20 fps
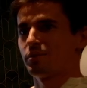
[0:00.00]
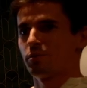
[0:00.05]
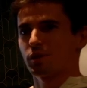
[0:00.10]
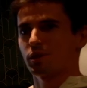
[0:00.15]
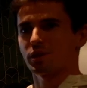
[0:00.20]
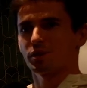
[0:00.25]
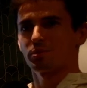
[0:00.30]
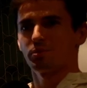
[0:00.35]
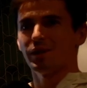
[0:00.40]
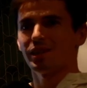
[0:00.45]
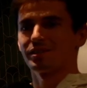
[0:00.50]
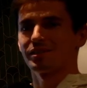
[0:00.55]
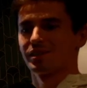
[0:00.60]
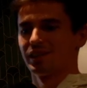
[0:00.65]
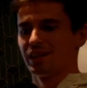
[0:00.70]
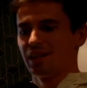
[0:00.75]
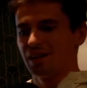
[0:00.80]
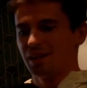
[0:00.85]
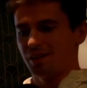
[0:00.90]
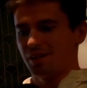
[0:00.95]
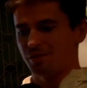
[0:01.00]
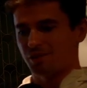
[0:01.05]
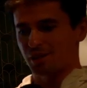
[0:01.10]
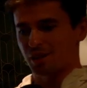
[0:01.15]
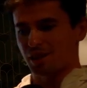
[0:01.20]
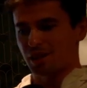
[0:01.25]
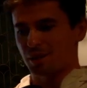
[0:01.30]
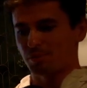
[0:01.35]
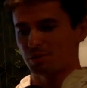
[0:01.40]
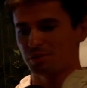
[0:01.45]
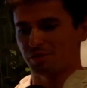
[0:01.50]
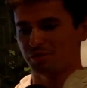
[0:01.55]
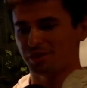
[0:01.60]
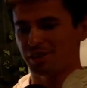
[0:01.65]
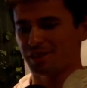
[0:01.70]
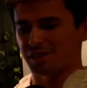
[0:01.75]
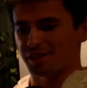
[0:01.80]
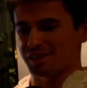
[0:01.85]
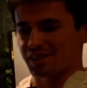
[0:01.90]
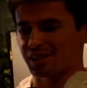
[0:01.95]
worked well for a couple of
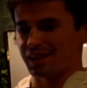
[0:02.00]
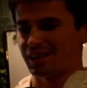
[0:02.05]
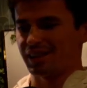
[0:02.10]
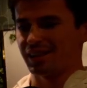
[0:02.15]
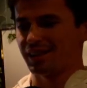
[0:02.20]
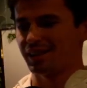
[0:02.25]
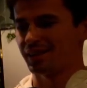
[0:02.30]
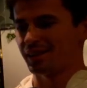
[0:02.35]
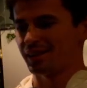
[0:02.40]
years.